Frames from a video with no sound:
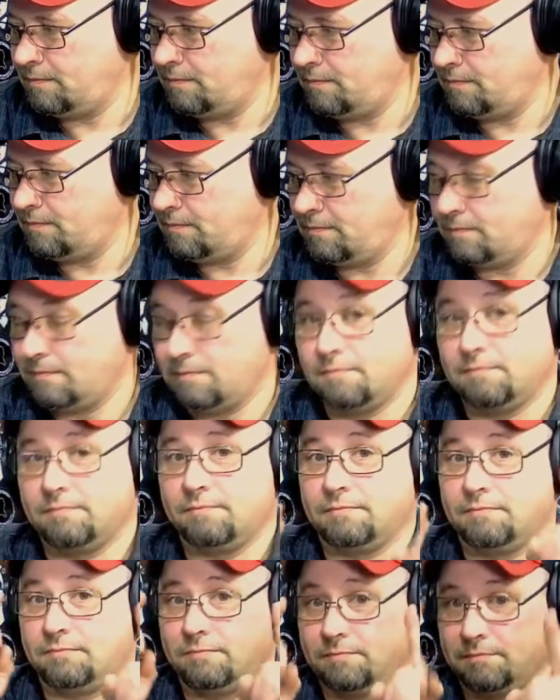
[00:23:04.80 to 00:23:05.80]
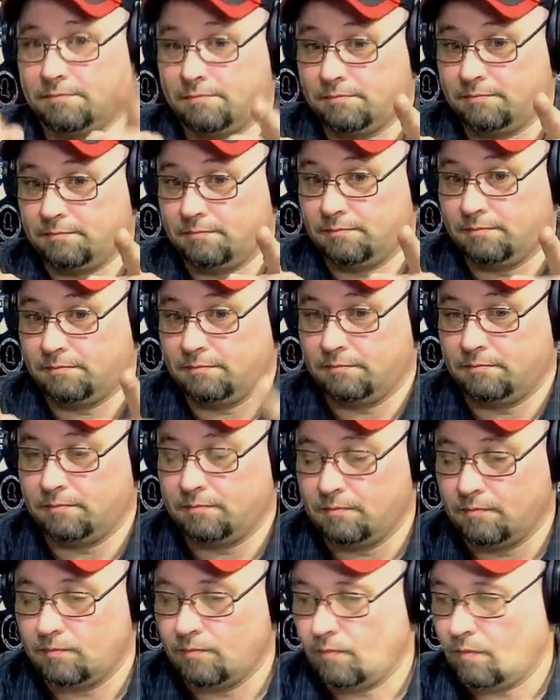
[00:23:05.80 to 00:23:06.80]
minimum upped.
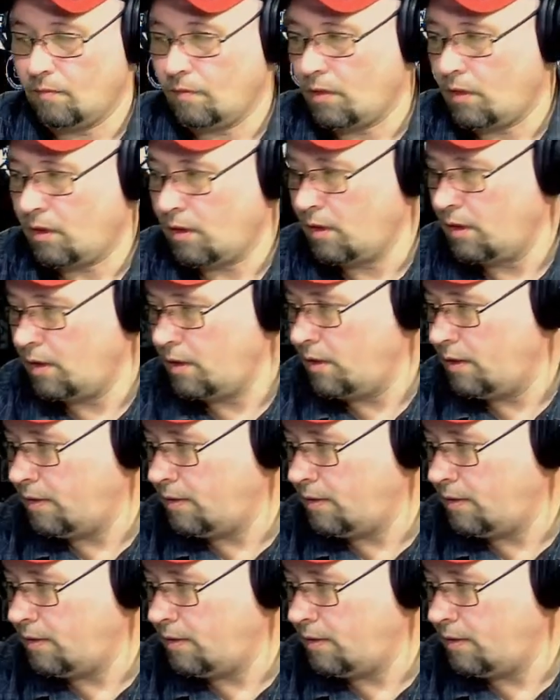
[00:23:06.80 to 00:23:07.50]
But I